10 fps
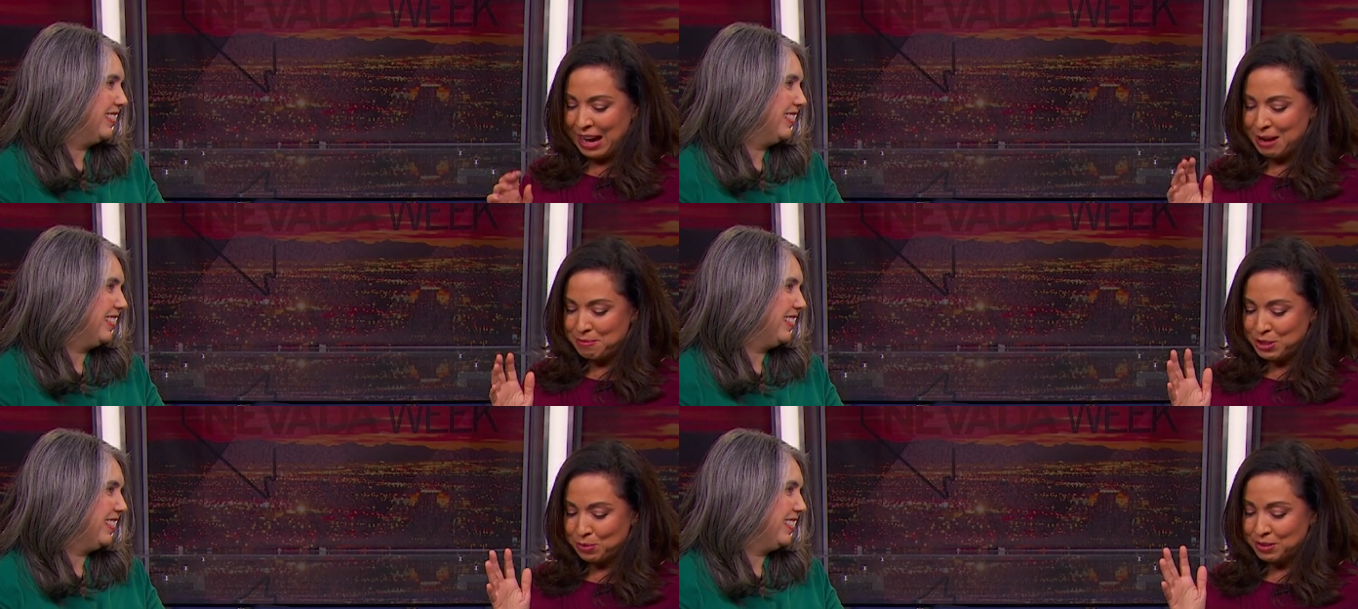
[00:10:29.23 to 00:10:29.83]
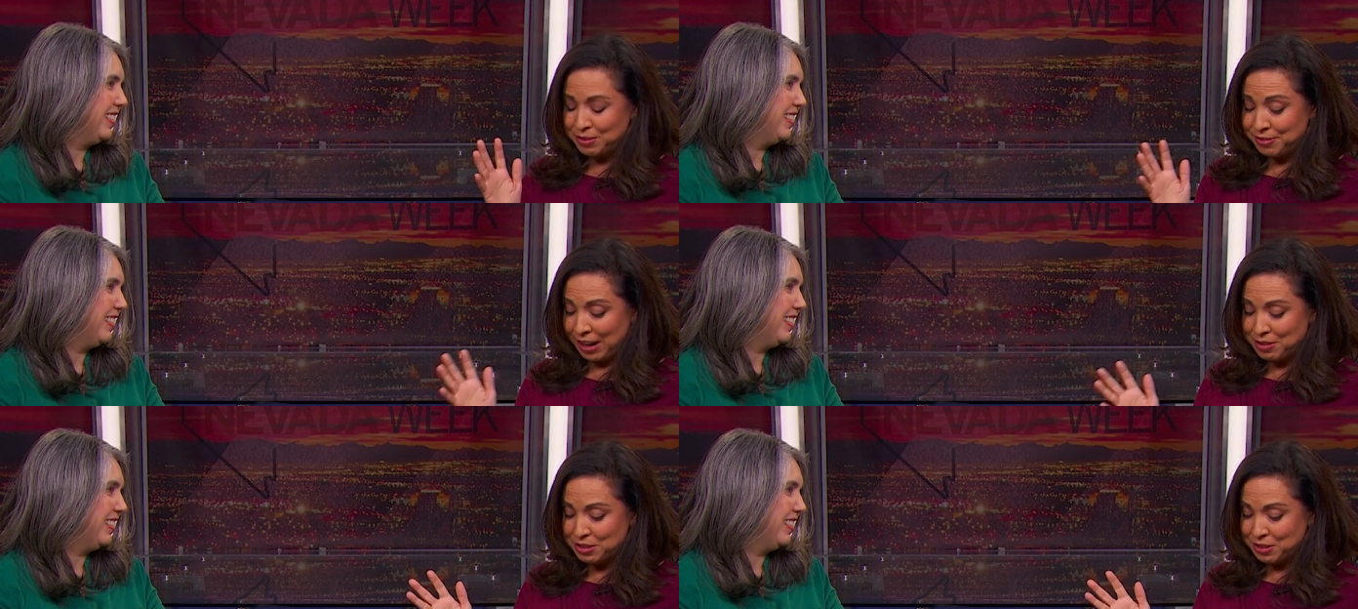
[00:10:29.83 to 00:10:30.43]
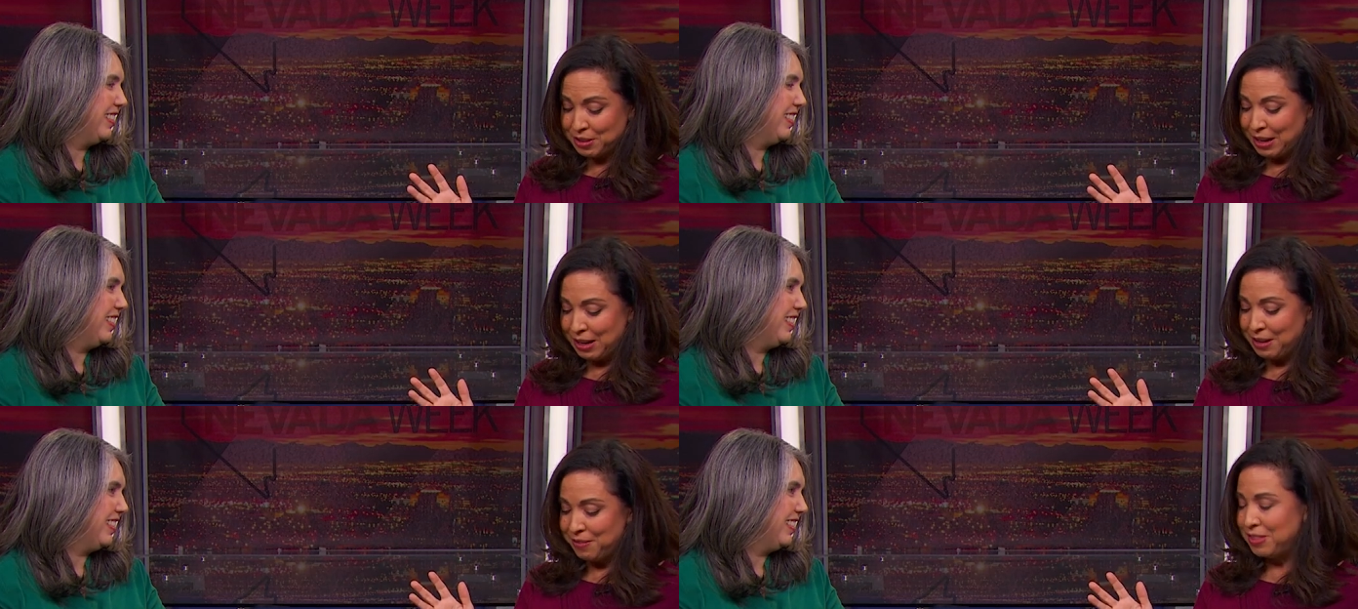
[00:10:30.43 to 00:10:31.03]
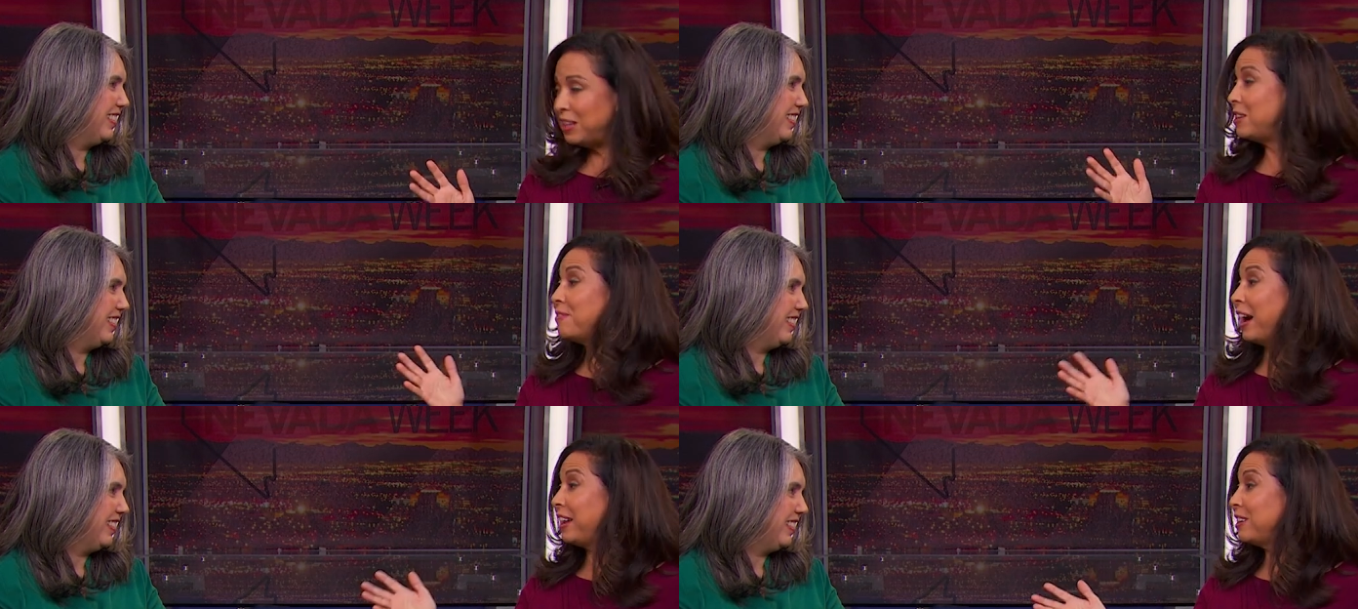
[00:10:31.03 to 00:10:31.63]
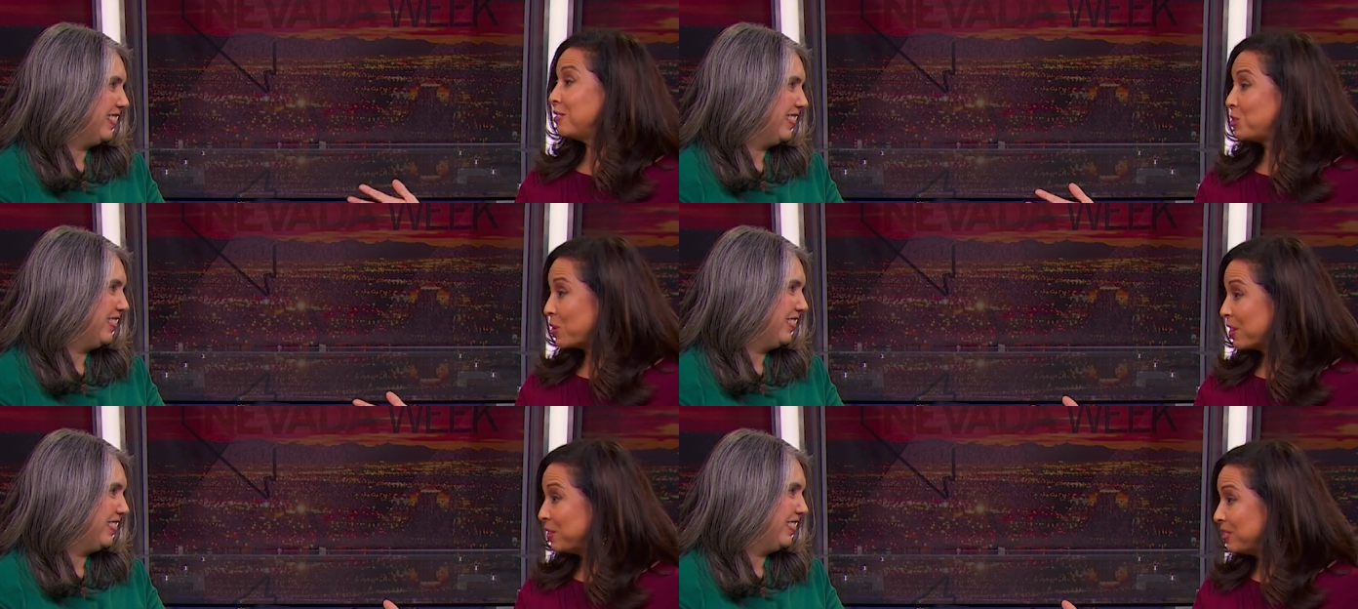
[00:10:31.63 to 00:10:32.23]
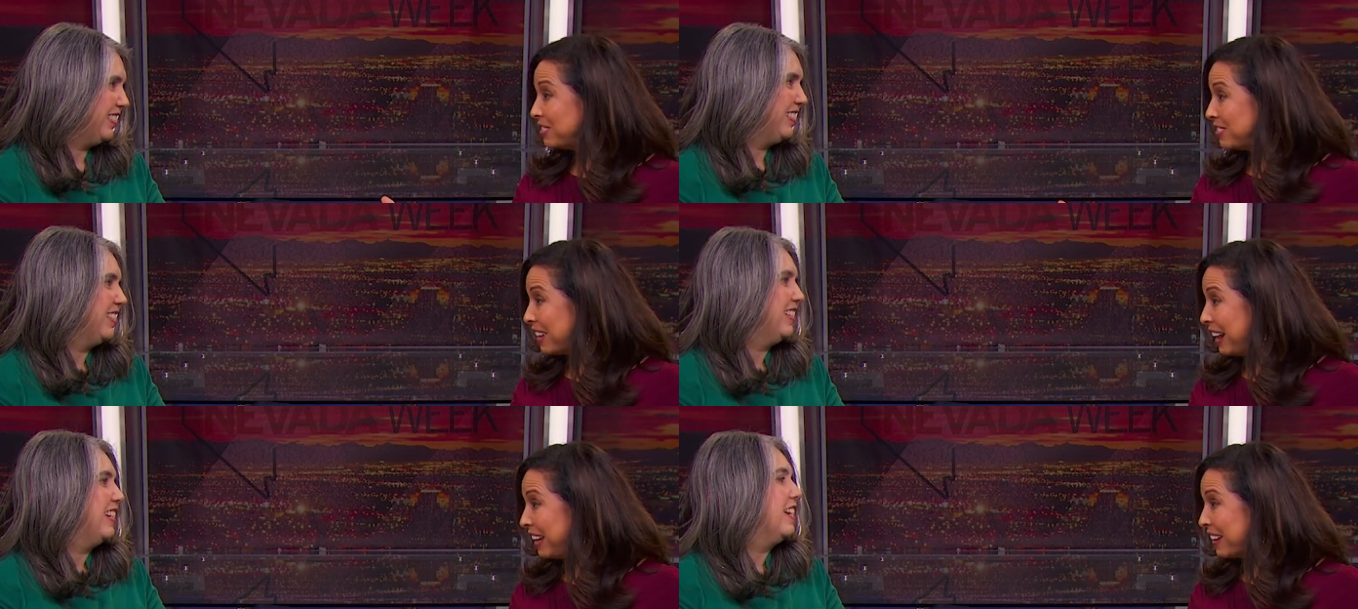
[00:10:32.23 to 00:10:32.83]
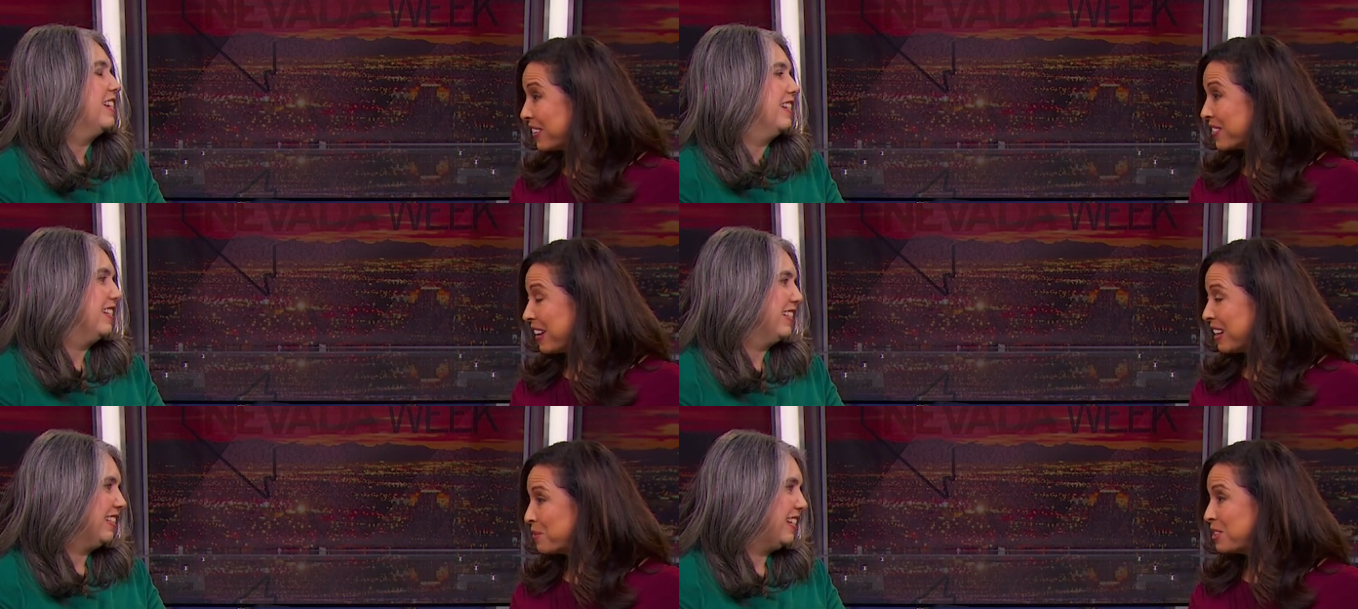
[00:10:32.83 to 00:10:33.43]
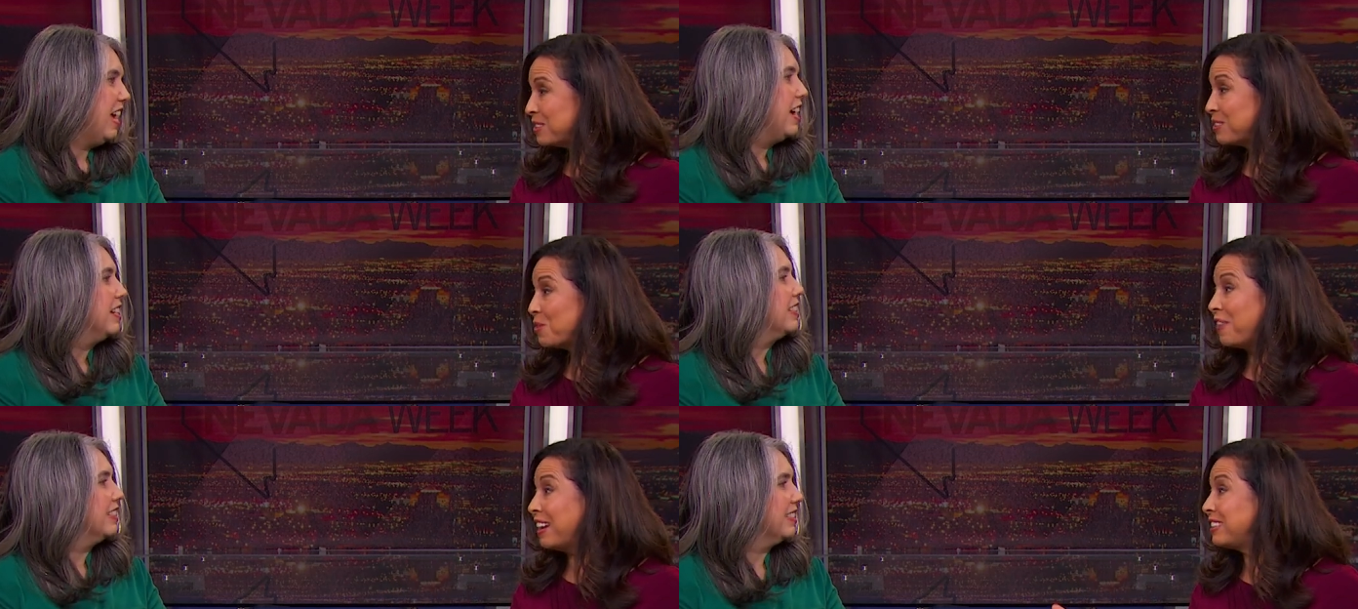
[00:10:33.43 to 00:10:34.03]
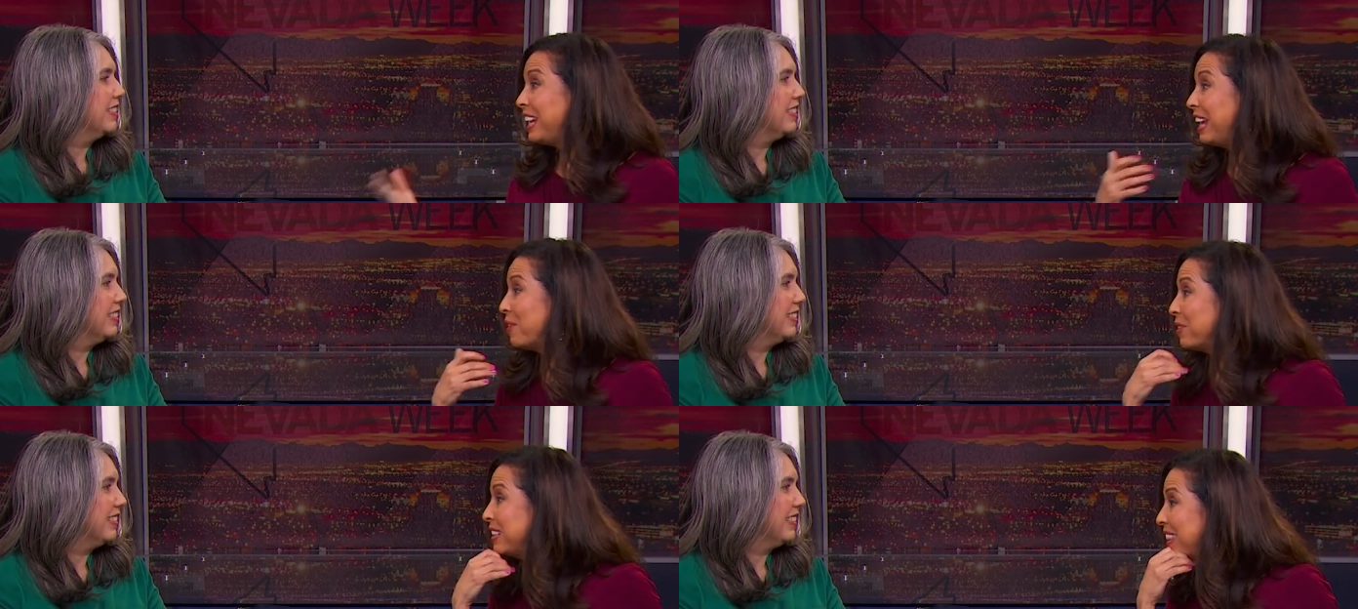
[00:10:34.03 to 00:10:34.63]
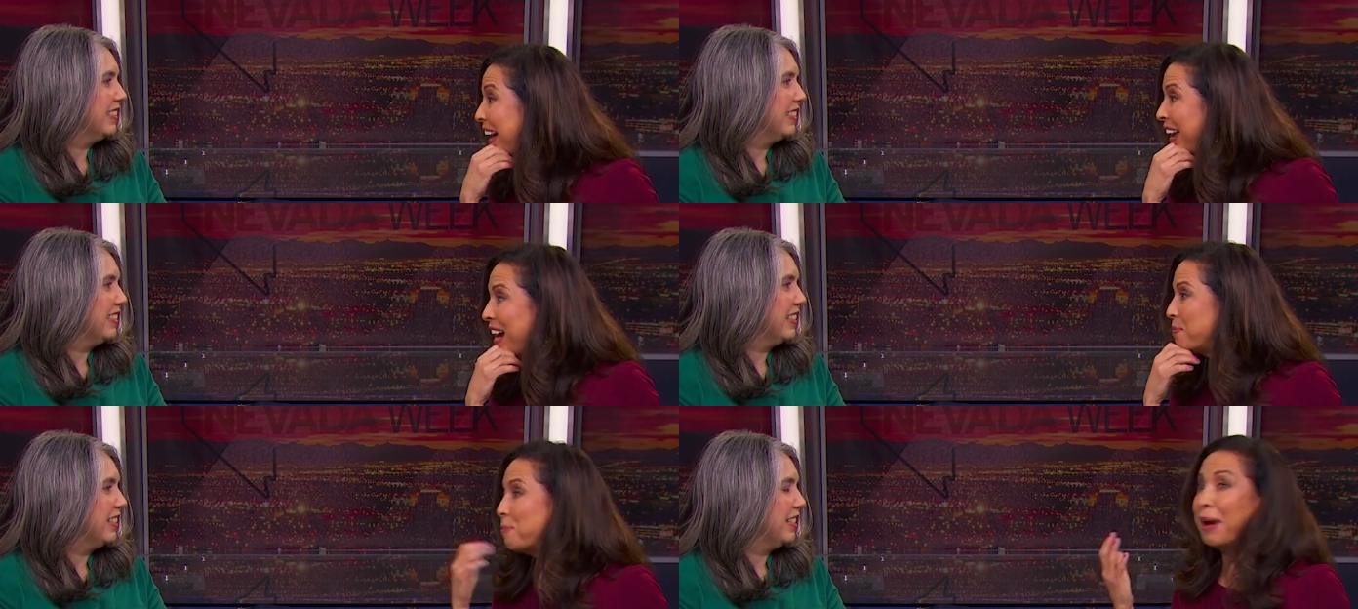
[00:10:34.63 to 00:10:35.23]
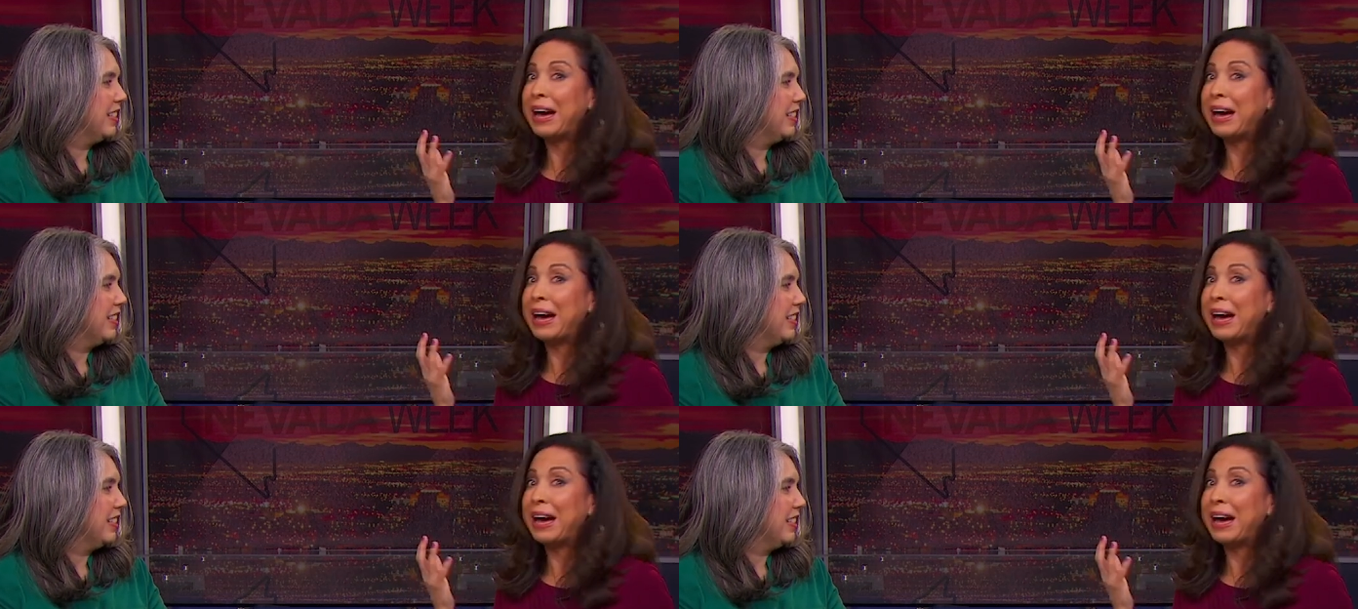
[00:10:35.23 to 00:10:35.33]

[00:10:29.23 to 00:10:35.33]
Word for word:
Speaker 1: um, she was the founder of the Nevada Historical Society, correct, which is so fascinating. When did that happen?